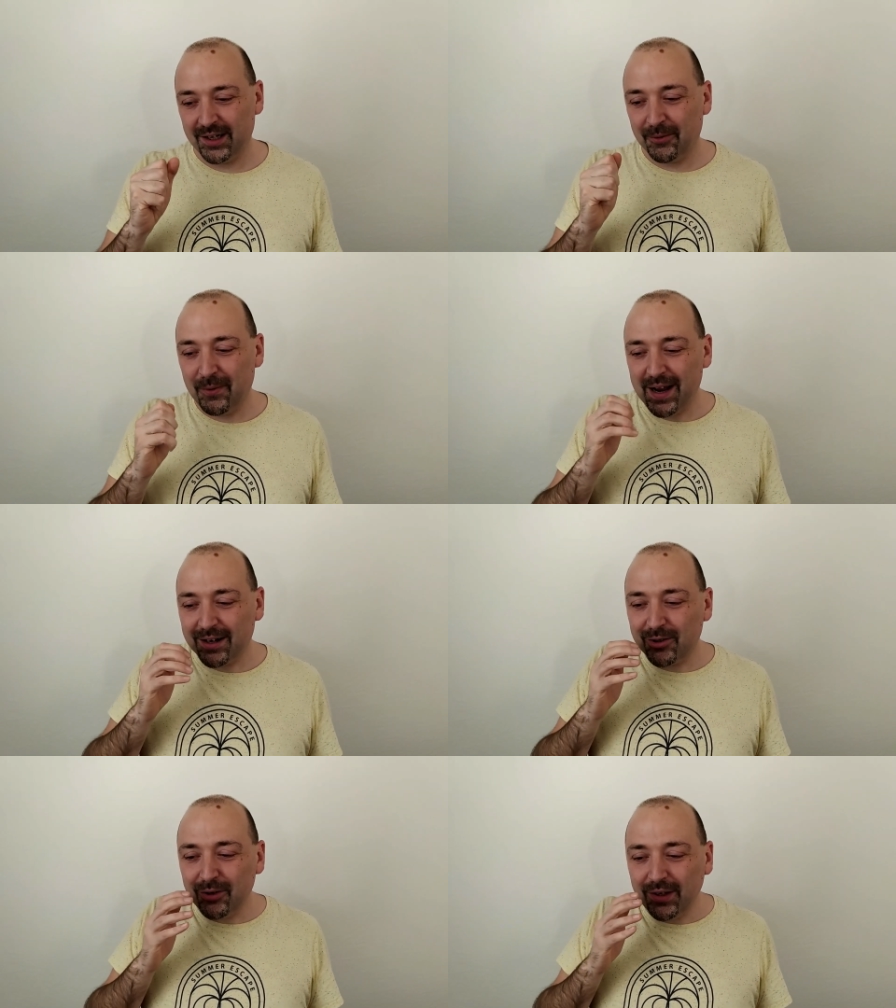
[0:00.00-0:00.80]
We
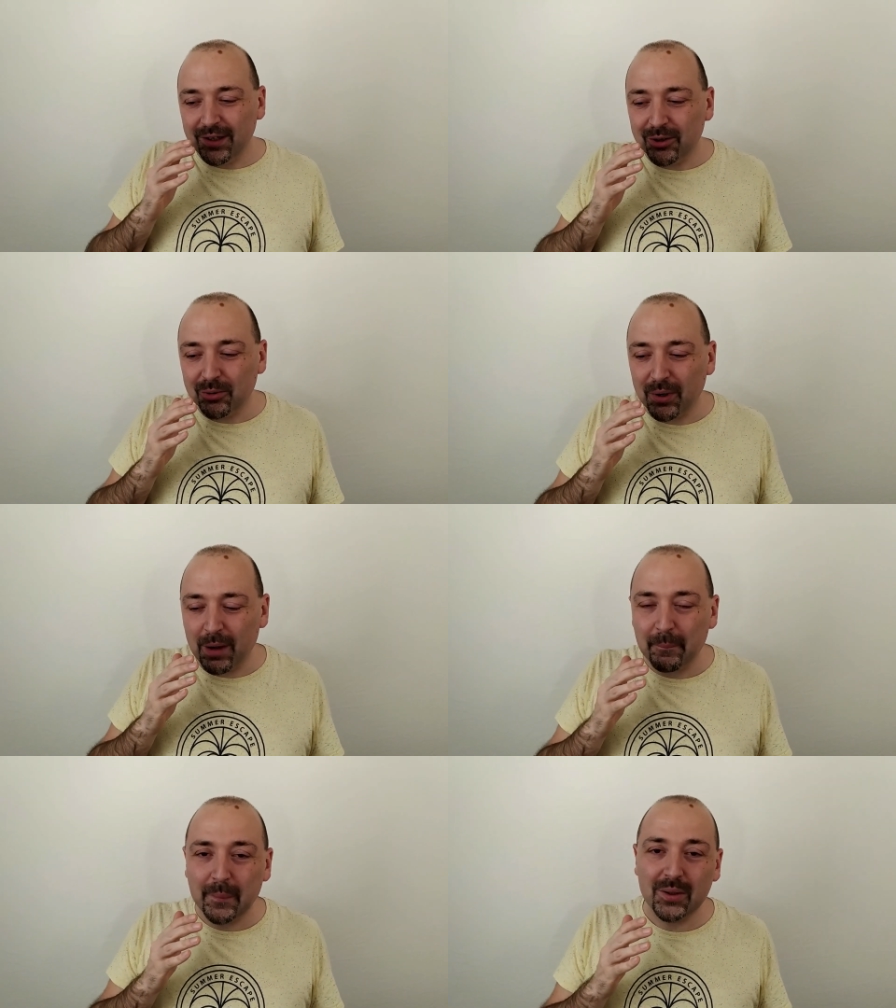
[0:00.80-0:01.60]
are going into
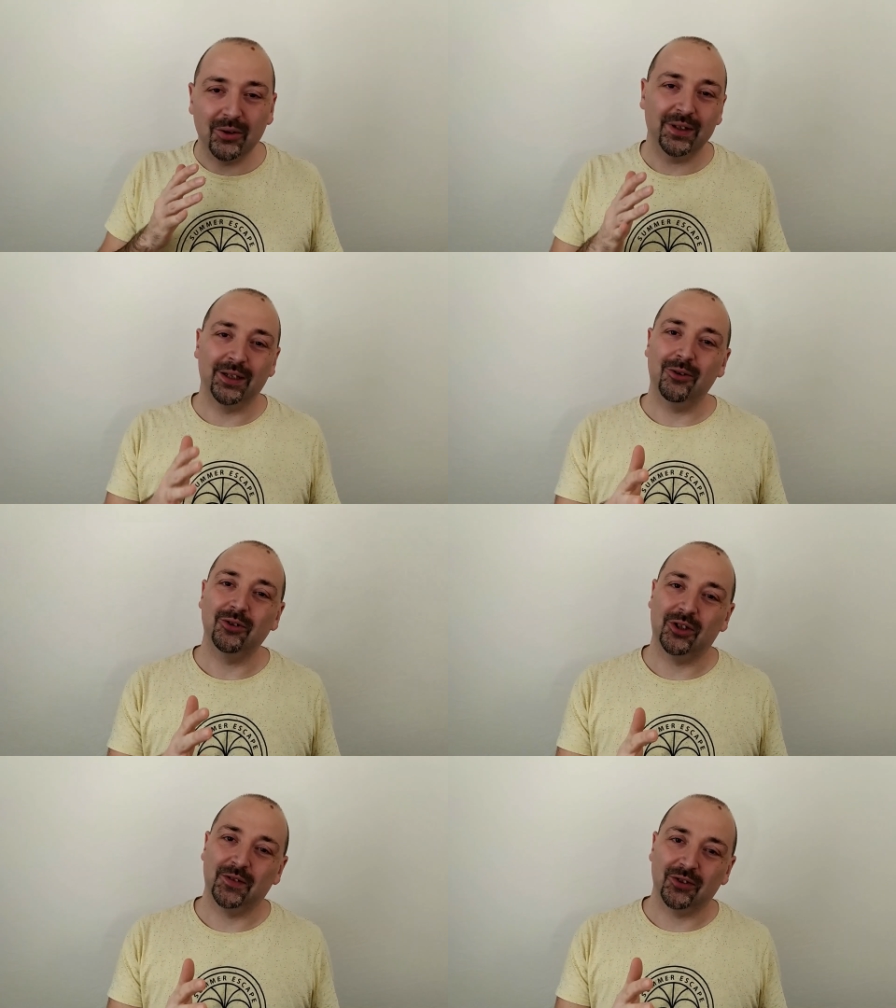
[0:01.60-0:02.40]
a more
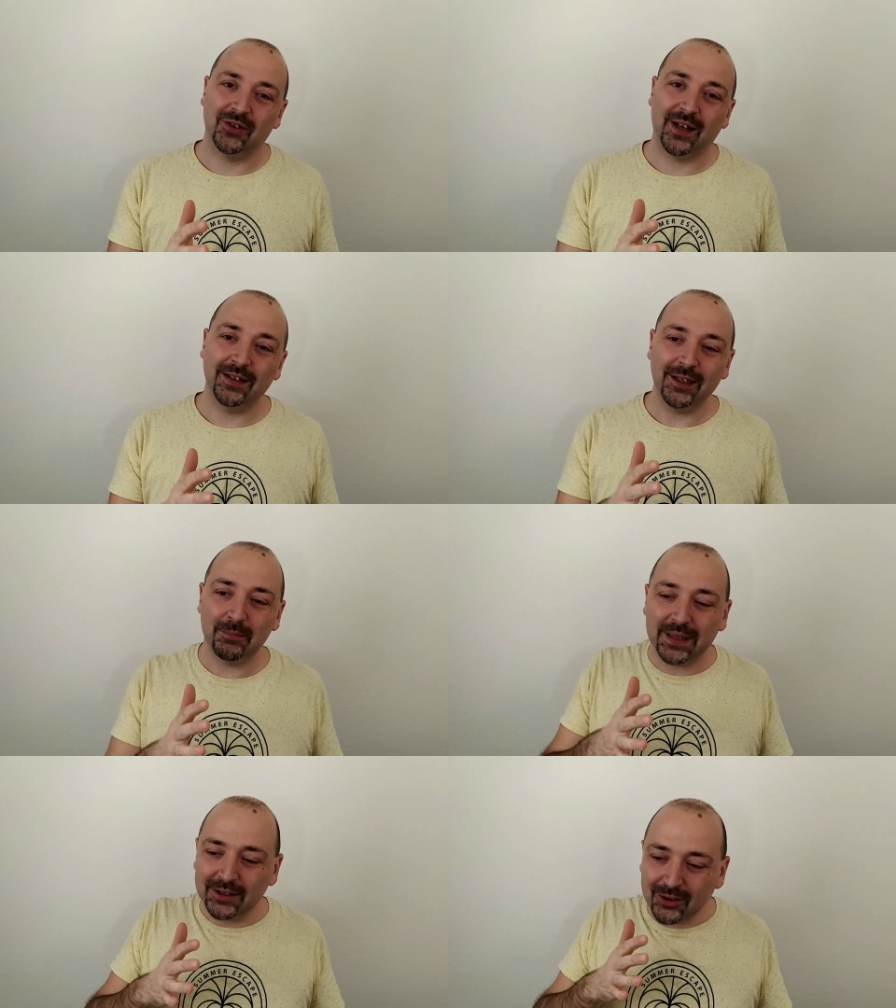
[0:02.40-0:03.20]
inclusive society,
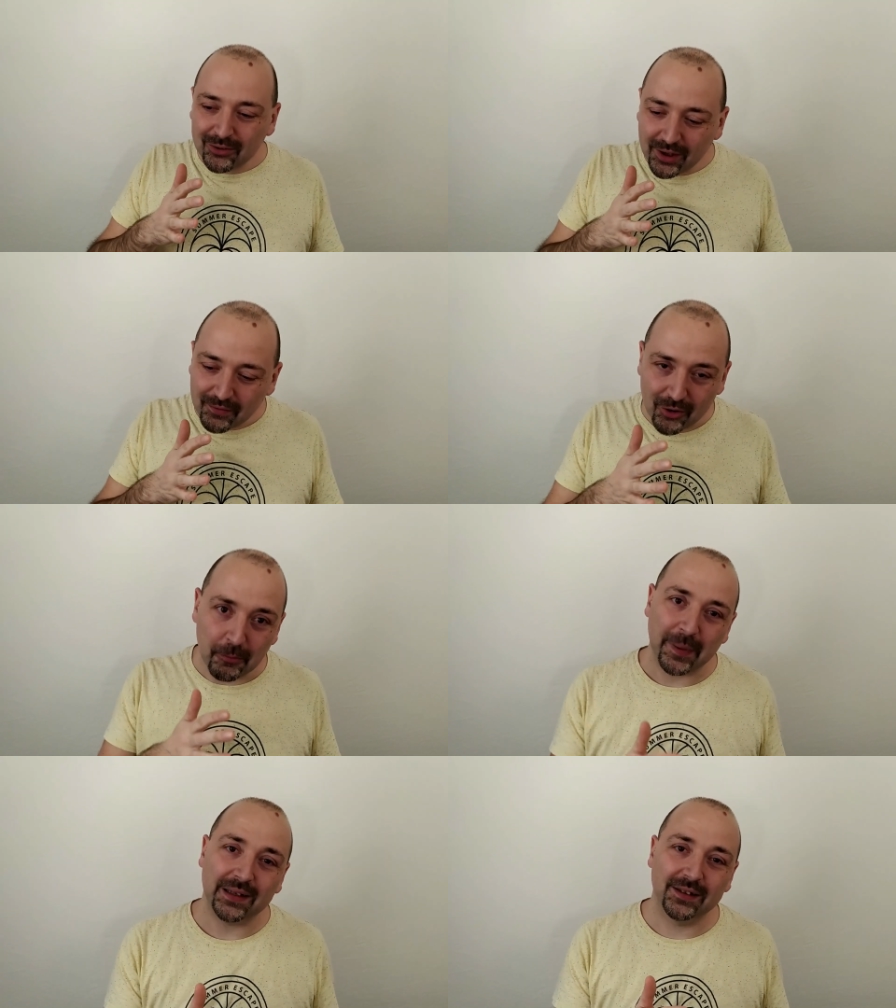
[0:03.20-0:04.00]
but through a
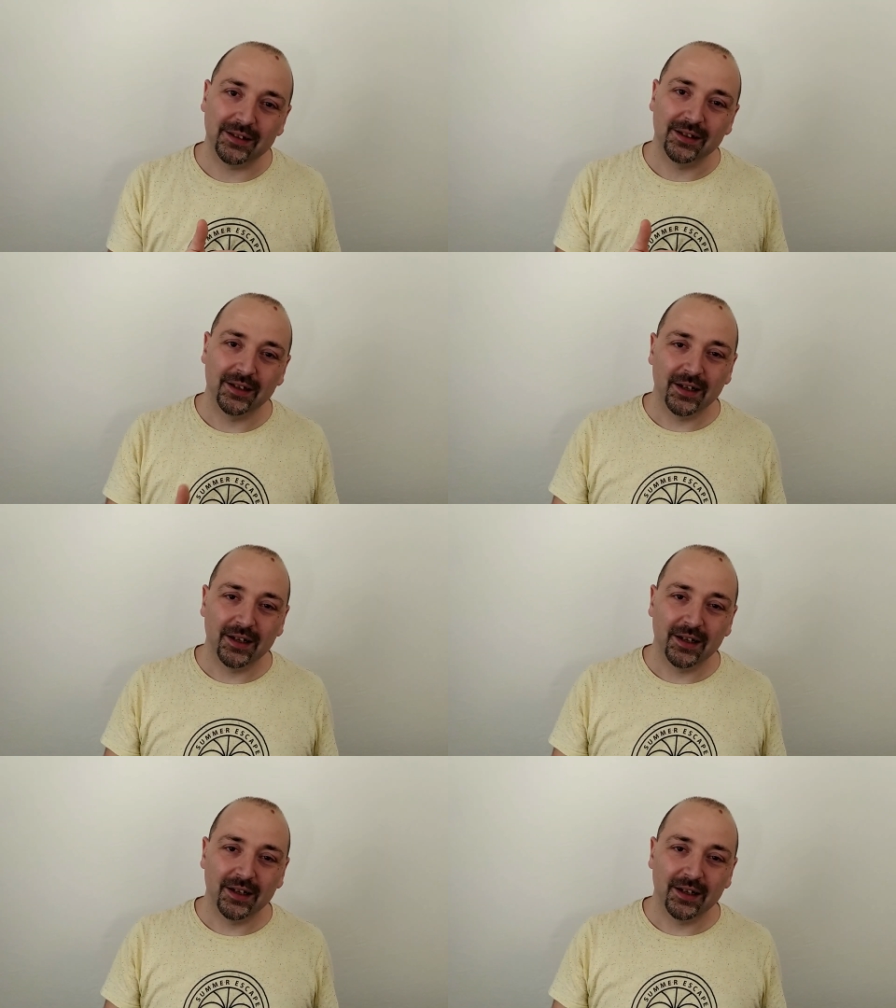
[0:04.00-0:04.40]
wrong path.